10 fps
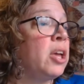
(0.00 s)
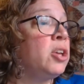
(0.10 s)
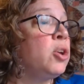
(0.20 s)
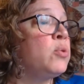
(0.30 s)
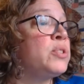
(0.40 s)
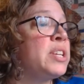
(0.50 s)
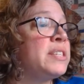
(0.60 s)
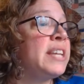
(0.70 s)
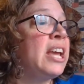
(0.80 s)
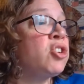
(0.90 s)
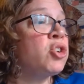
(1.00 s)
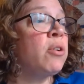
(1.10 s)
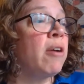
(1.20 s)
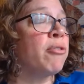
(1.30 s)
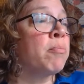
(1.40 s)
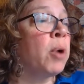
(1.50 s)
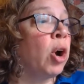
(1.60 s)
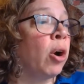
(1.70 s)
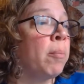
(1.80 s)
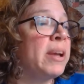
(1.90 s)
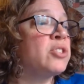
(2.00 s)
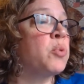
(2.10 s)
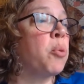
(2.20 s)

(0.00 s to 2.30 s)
use tincture of myrrh mixed